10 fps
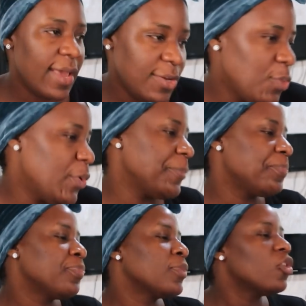Anyway,
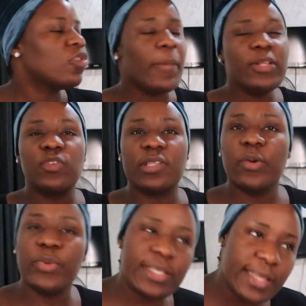so I went to
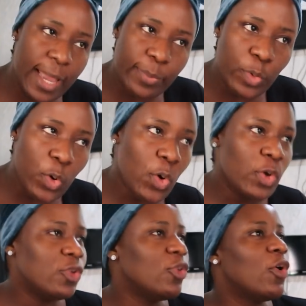stay with them,
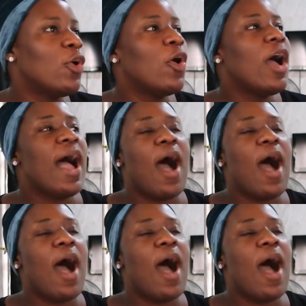or, you know,